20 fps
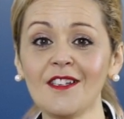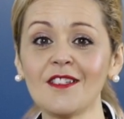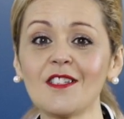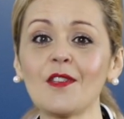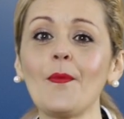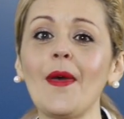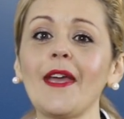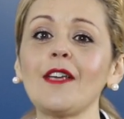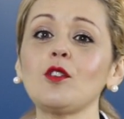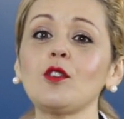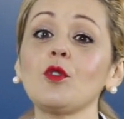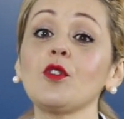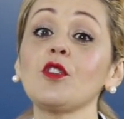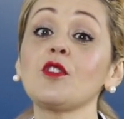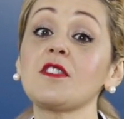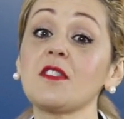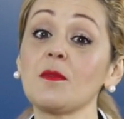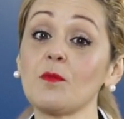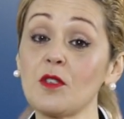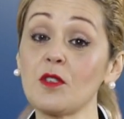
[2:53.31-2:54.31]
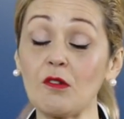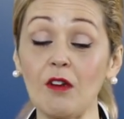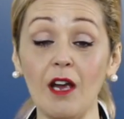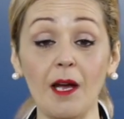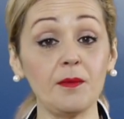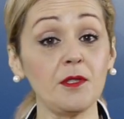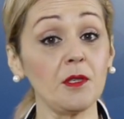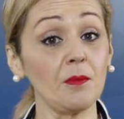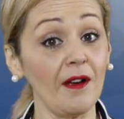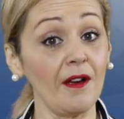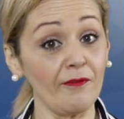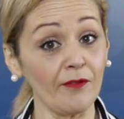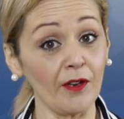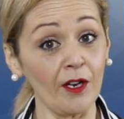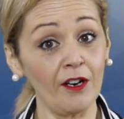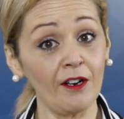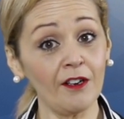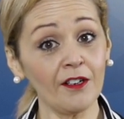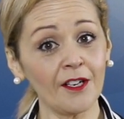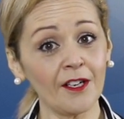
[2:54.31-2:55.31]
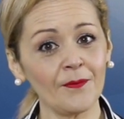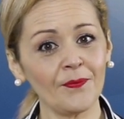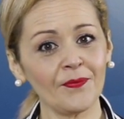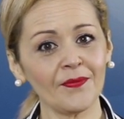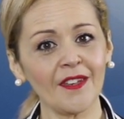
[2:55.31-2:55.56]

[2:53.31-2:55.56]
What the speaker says: So make sure you subscribe to my vlog